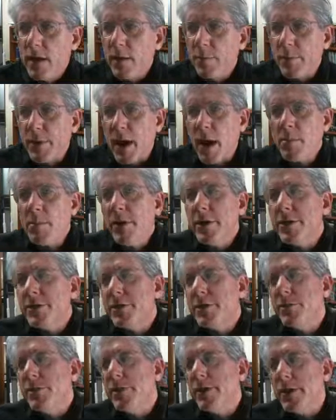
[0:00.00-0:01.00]
but I'm going to
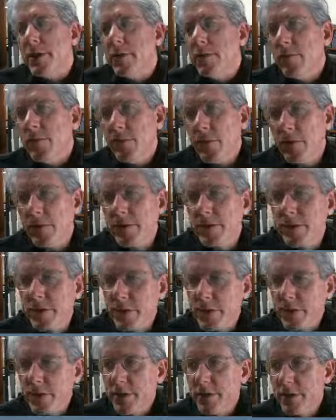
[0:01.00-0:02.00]
do it
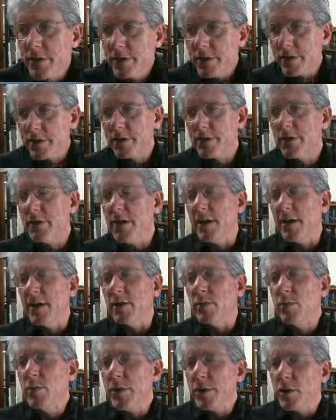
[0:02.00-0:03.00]
first
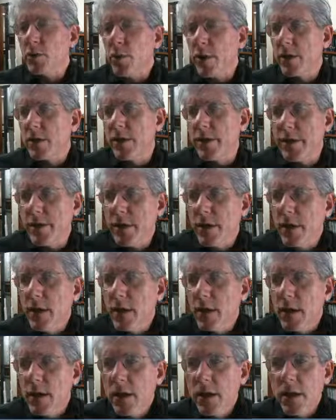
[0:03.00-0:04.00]
really quickly,
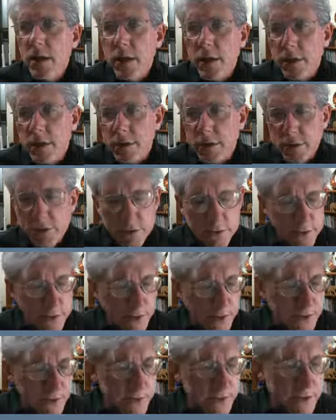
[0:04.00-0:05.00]

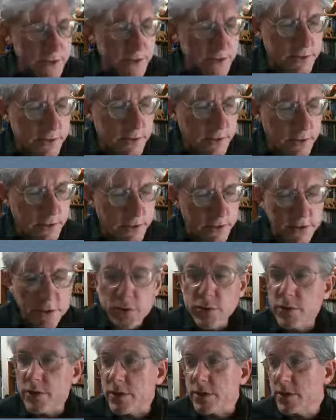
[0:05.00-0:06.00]
just
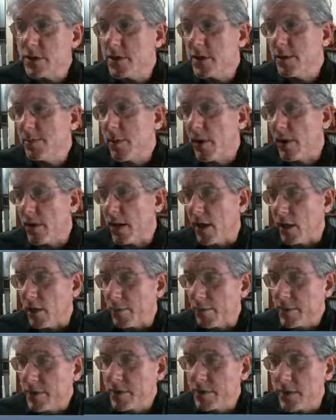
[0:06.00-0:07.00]
using C bar
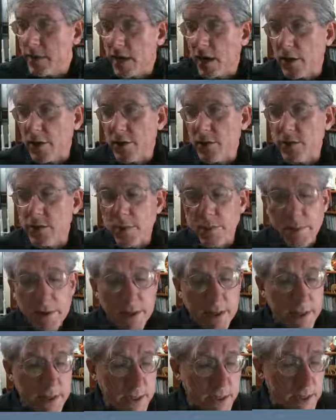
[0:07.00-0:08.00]
elements, and I'll use a
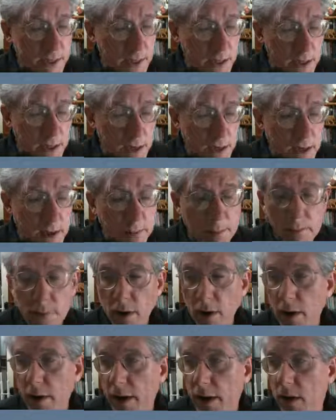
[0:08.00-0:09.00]
P
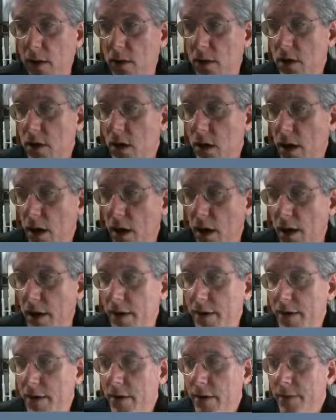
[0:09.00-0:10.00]
bar L
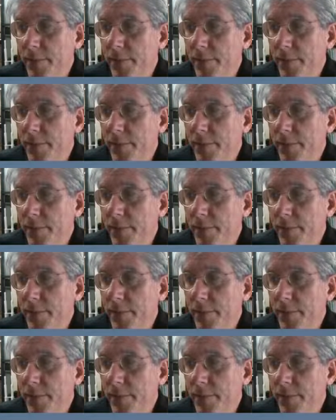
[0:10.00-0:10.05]
card,